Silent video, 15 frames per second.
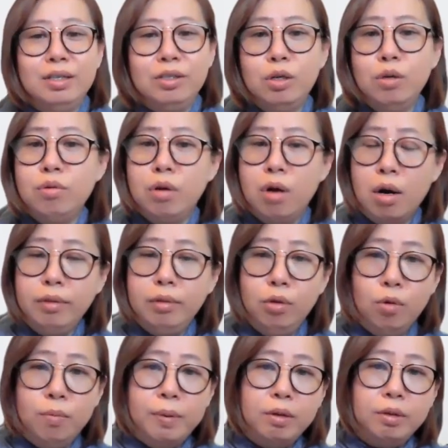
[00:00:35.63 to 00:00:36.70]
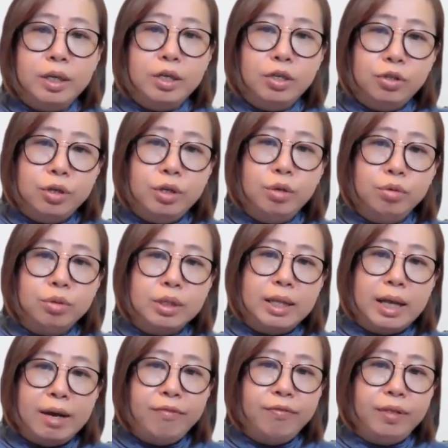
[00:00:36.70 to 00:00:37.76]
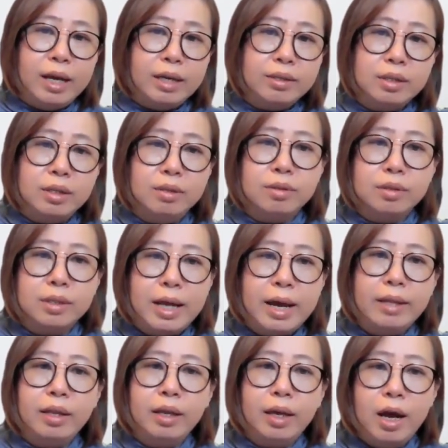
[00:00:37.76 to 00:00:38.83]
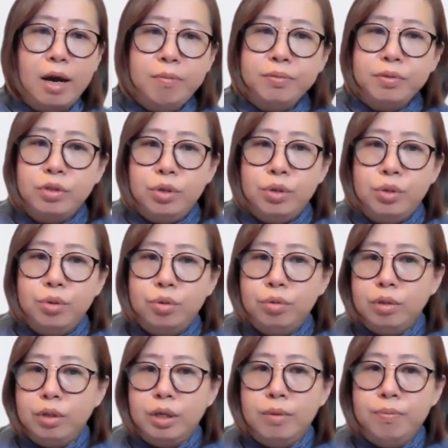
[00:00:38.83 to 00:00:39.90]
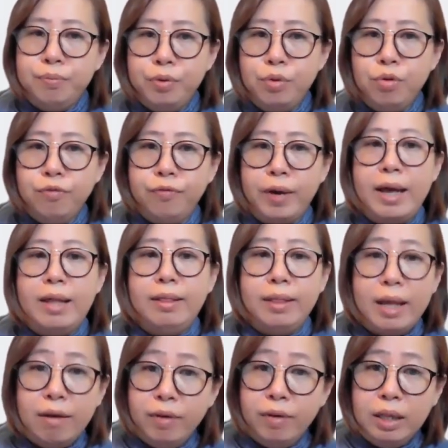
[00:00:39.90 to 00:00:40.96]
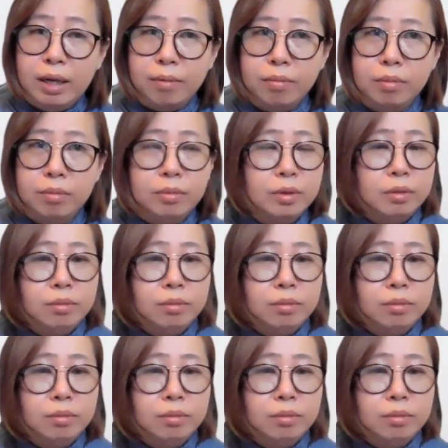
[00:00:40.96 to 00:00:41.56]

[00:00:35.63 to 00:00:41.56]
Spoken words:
So God Noble introduced life lessons that helps you improve and level up.